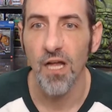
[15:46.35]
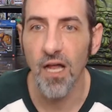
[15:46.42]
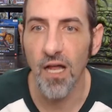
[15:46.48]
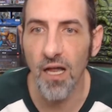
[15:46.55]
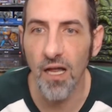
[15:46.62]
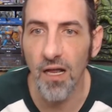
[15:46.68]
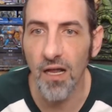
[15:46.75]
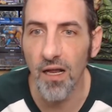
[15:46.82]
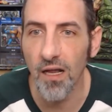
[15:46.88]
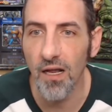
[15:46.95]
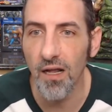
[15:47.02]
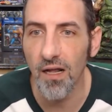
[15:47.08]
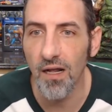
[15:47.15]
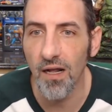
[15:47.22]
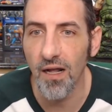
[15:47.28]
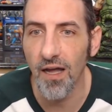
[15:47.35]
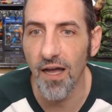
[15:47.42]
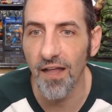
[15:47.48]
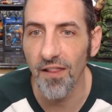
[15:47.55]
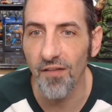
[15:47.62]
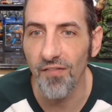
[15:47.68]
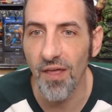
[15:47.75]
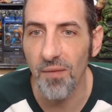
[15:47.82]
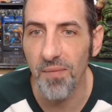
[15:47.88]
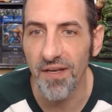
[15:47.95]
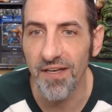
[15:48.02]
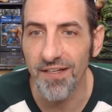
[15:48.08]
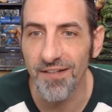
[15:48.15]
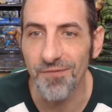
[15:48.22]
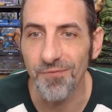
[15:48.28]
I love that
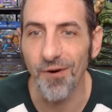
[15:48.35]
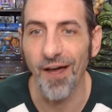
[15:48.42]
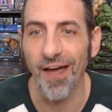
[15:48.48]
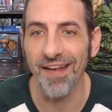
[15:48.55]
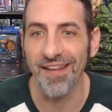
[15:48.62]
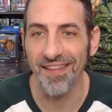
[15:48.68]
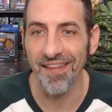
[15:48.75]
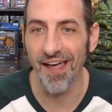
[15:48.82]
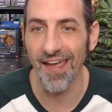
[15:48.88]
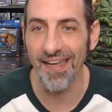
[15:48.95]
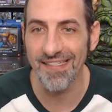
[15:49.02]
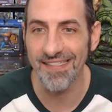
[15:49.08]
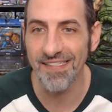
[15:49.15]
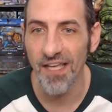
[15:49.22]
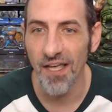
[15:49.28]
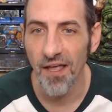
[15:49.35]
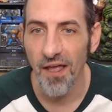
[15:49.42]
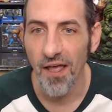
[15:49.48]
minion, Ron. Nice.